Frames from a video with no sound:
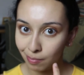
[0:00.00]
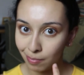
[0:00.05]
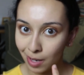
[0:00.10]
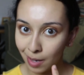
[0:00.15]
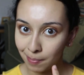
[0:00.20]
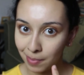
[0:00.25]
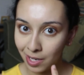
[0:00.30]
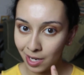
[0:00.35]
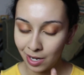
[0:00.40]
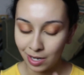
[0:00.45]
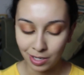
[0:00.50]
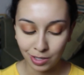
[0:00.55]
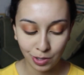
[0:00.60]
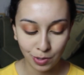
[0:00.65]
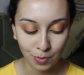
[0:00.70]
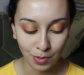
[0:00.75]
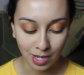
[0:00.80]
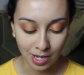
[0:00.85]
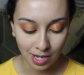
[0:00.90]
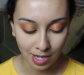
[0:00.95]
pop it
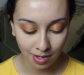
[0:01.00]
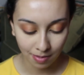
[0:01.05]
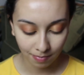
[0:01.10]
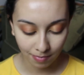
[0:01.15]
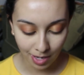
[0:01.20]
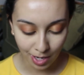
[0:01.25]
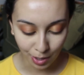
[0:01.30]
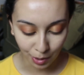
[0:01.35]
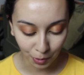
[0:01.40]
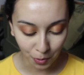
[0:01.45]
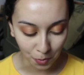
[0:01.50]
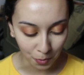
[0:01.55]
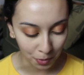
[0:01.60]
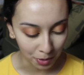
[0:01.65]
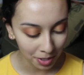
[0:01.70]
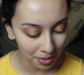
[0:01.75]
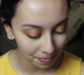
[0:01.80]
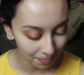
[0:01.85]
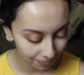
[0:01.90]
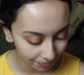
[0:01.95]
into the
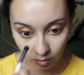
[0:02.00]
corner.